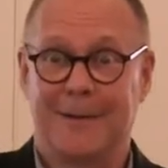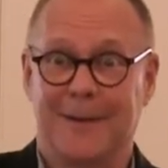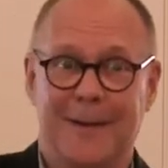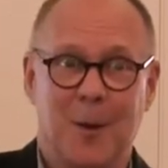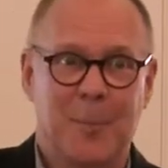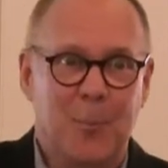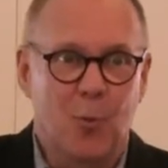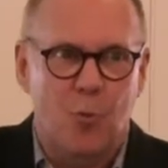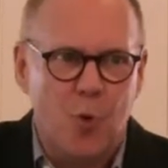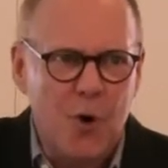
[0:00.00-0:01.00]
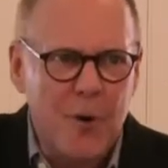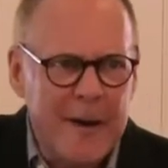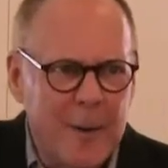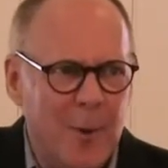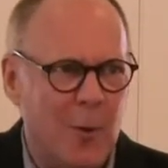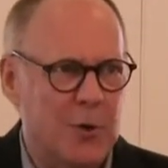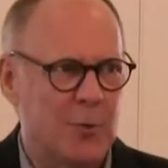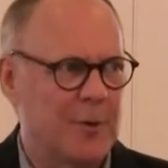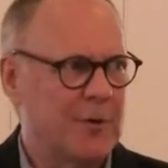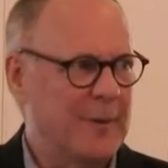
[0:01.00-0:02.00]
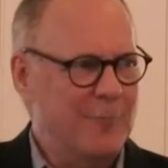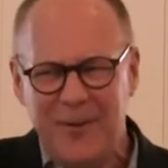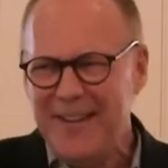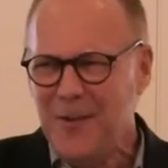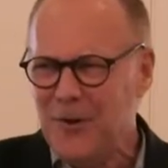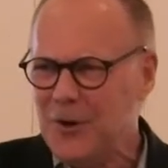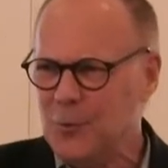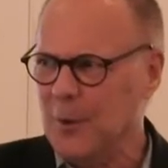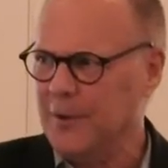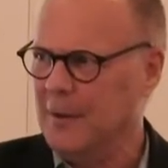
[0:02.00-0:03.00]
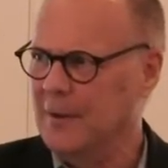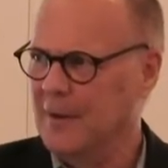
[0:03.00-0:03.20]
Yeah. People worry about which one to read. Read the first one.